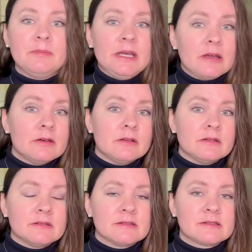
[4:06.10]

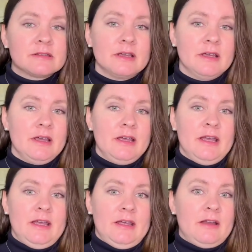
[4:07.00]
pickles,
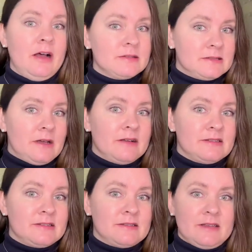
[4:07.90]
and hot
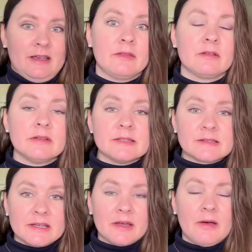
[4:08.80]
sauce. And the
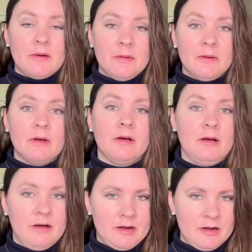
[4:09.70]
list can go
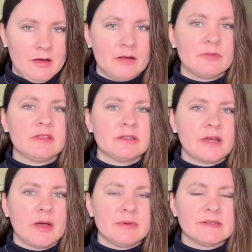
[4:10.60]
on and on with the
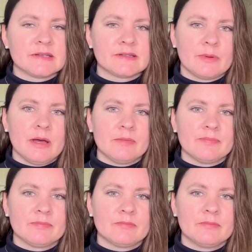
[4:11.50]
toppings as well.
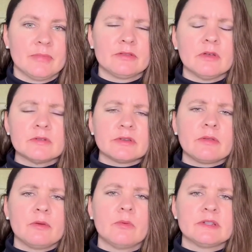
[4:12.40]
But those are
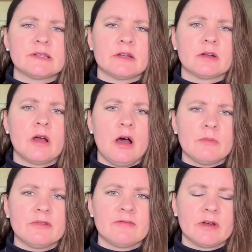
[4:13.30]
the ones that are
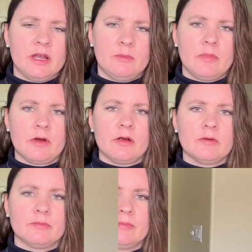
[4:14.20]
common for hamburger.
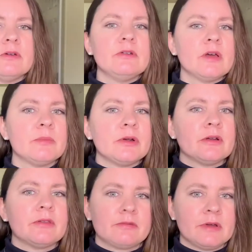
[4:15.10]
Food
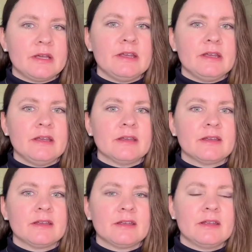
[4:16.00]
number three
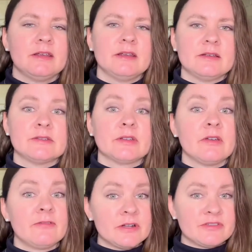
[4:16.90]
is
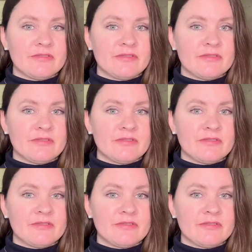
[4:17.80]
French